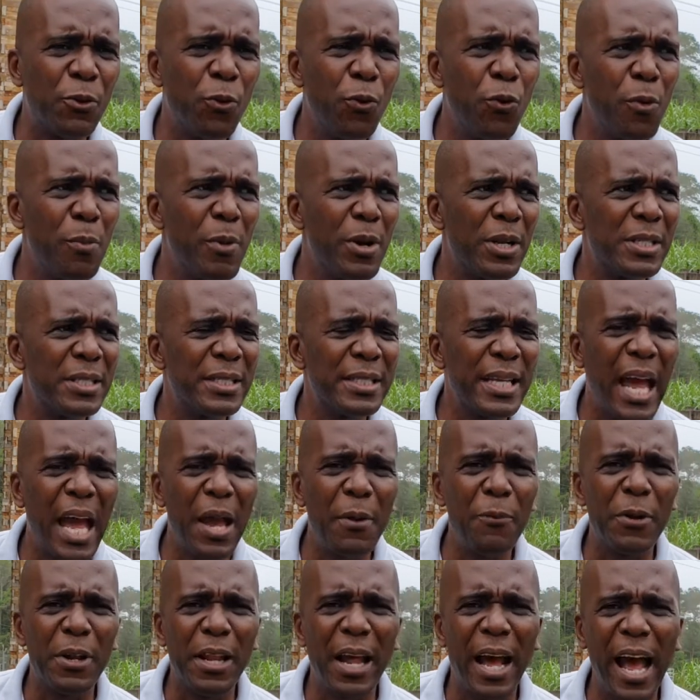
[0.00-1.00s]
home on
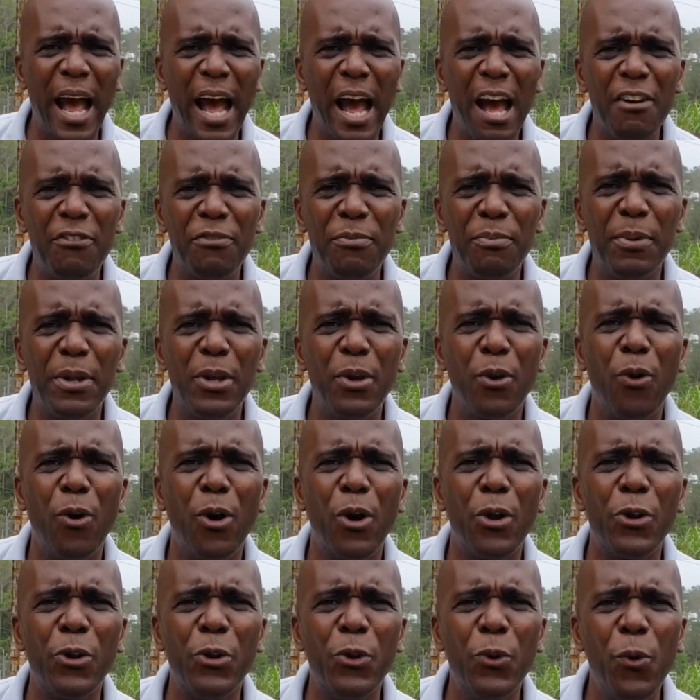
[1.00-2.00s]
time with half pay
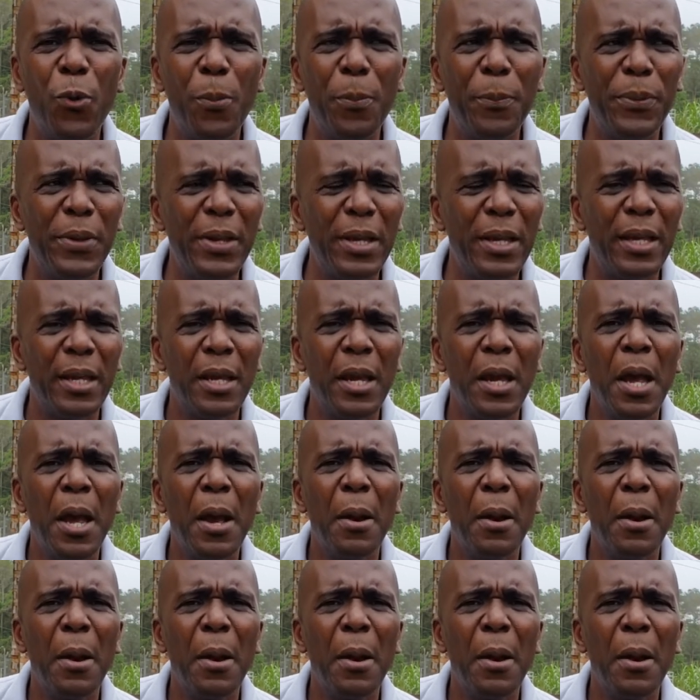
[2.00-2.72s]
or no pay,